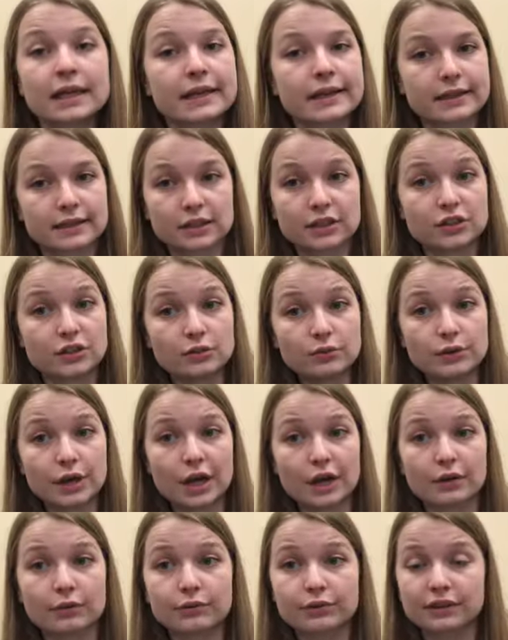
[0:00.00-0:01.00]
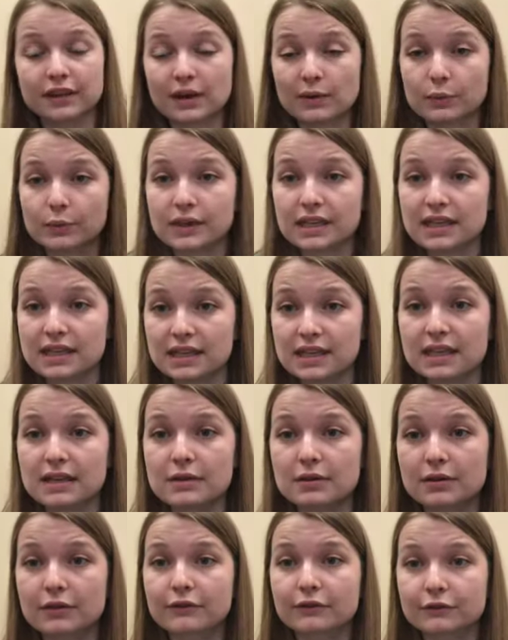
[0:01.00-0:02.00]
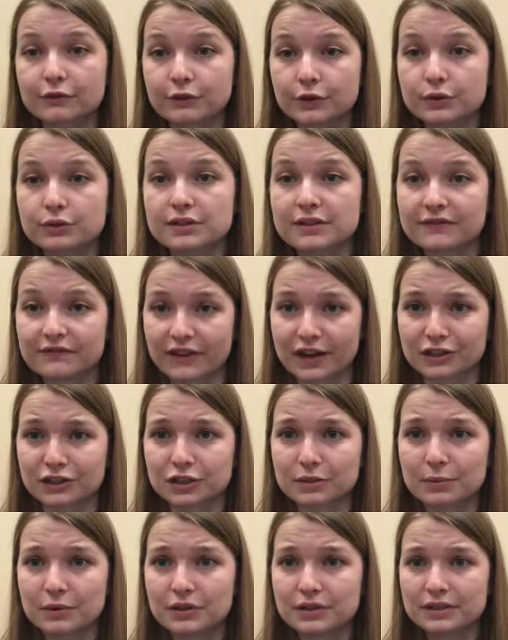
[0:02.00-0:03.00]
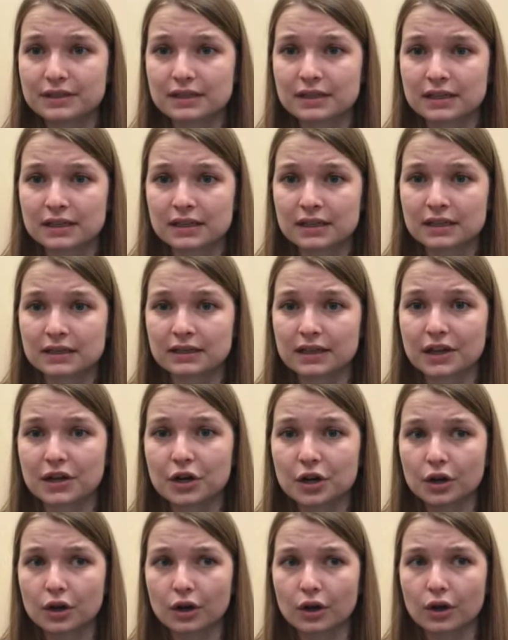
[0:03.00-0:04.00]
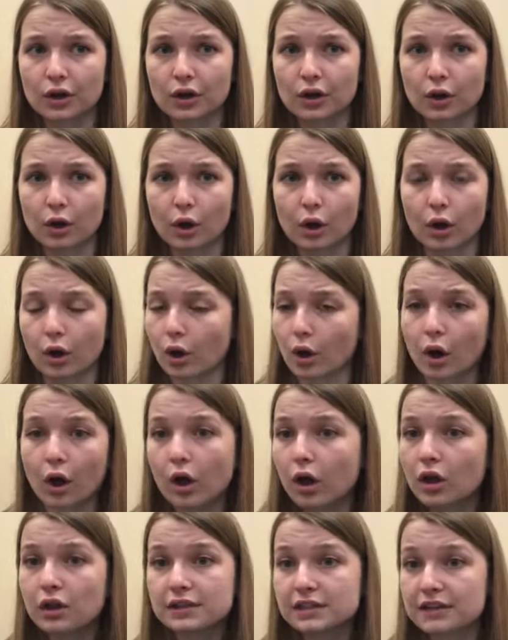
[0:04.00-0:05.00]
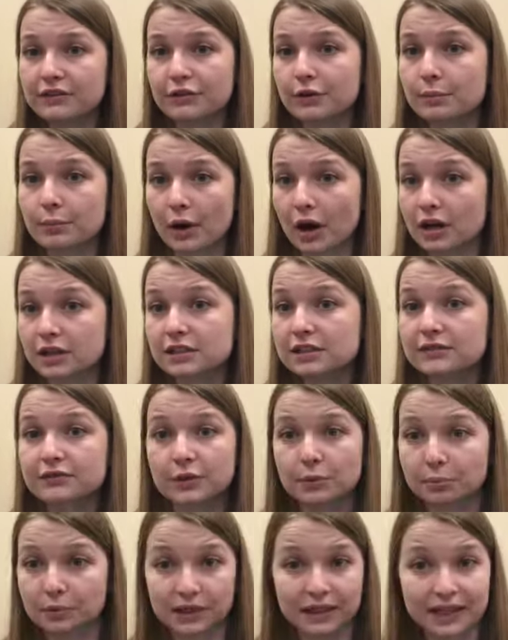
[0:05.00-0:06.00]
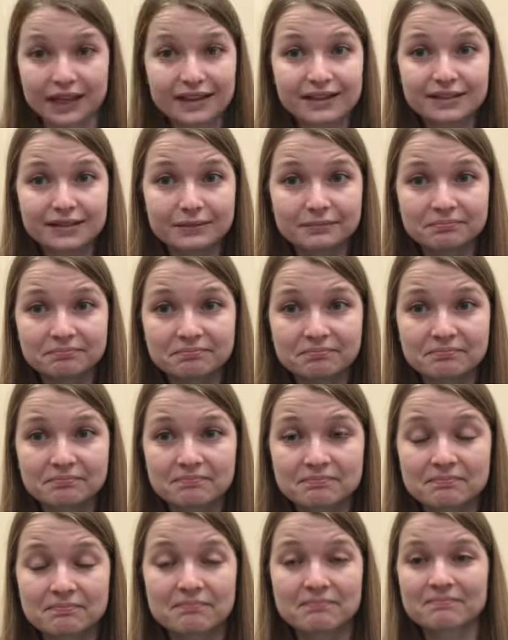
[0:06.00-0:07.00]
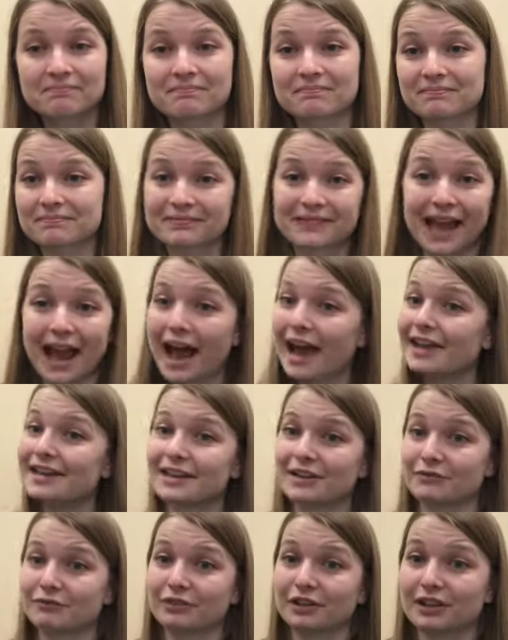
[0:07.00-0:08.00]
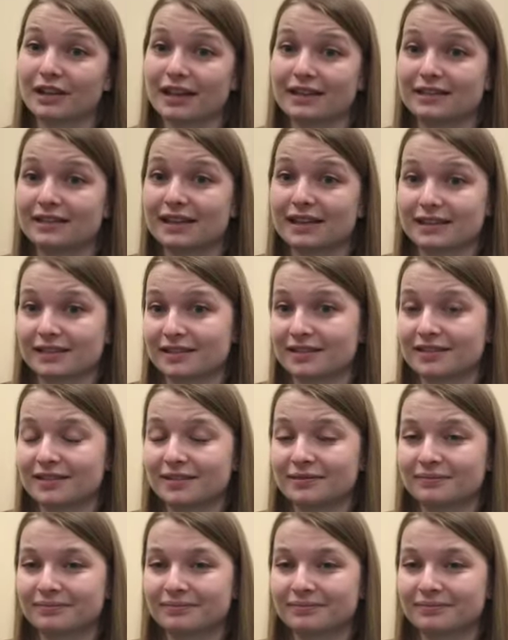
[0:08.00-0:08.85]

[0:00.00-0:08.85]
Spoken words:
Did you know that we eat fruits and vegetables that are all different parts of the plant? I didn't realize this.